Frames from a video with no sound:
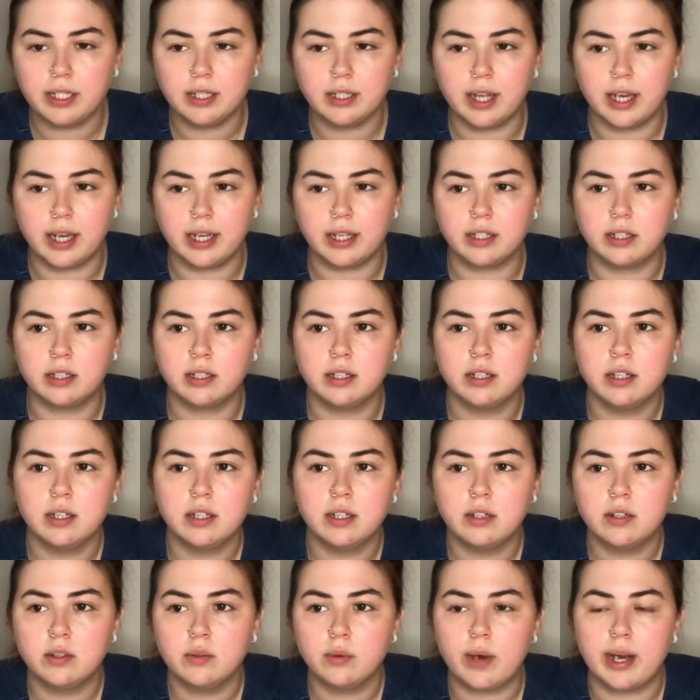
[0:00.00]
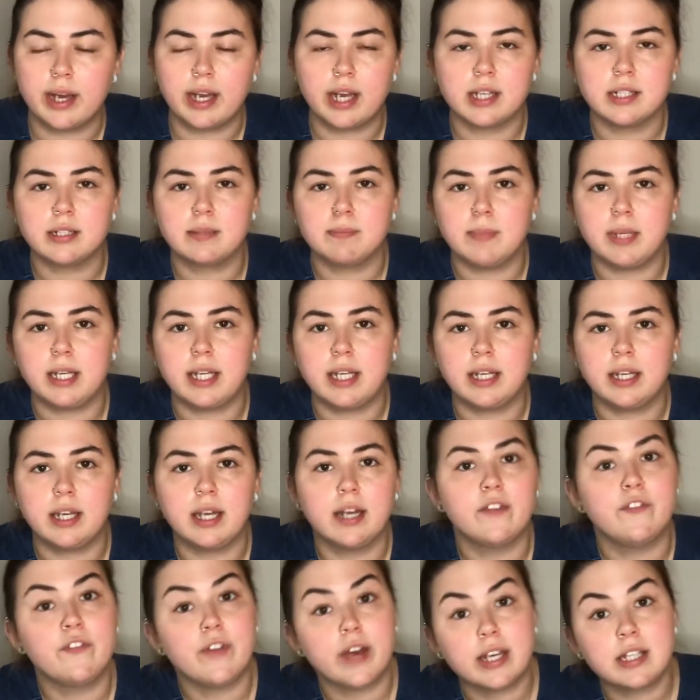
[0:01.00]
Like, well, I guess it
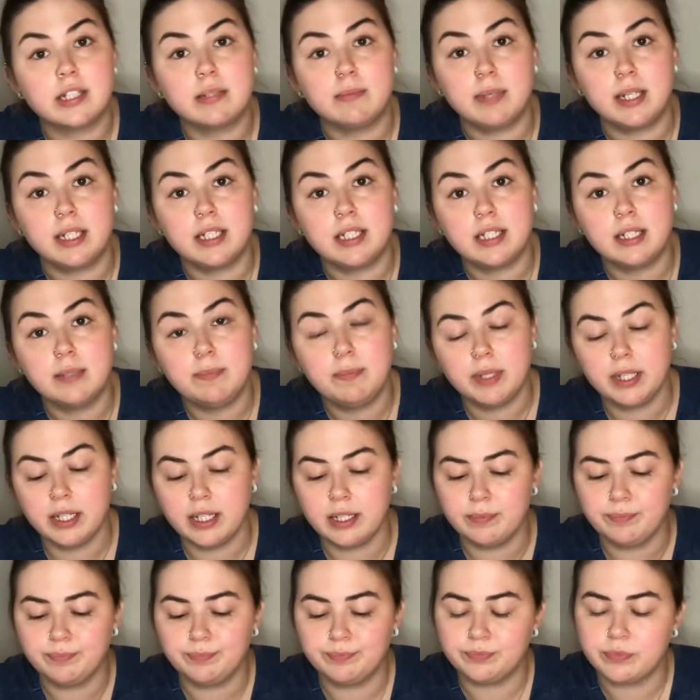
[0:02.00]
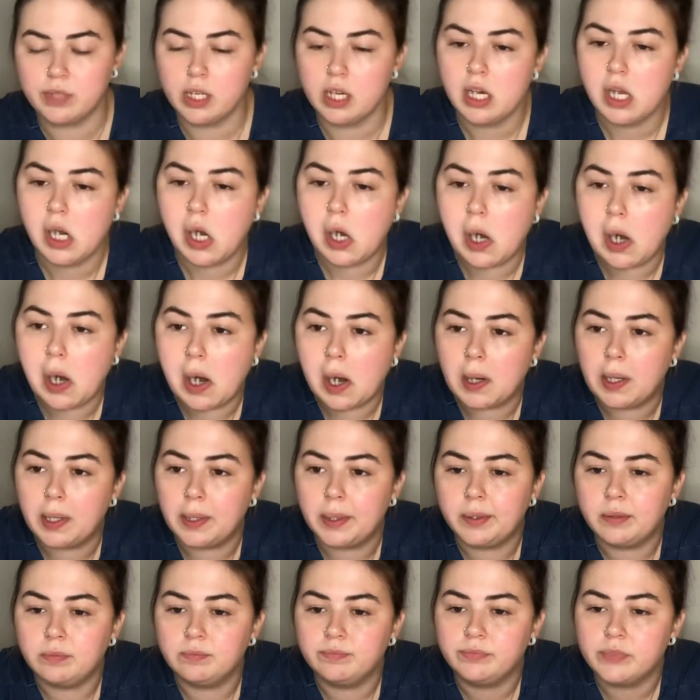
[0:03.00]
affects me deeply.
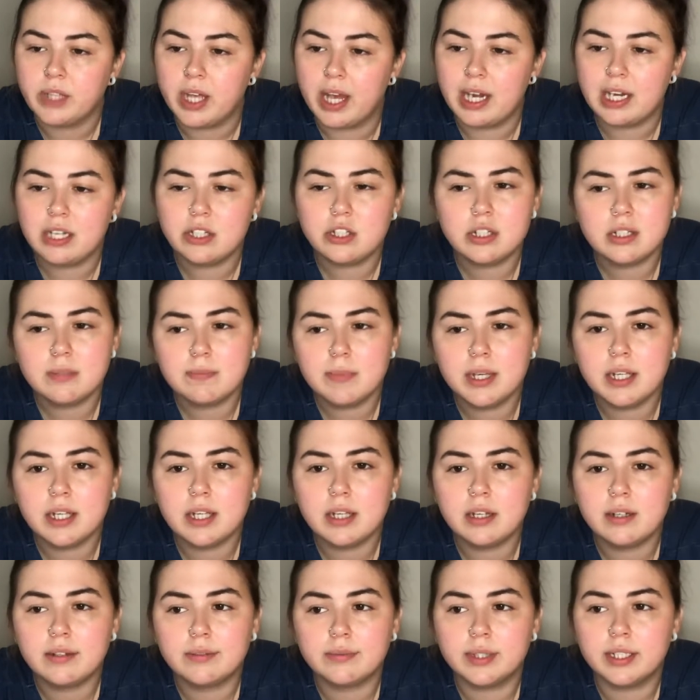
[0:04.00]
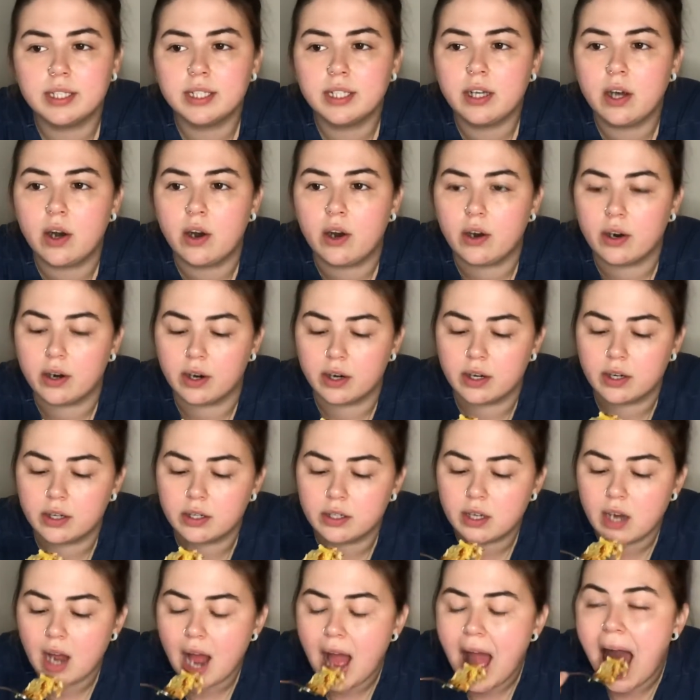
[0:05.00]
And it's just making it really hard.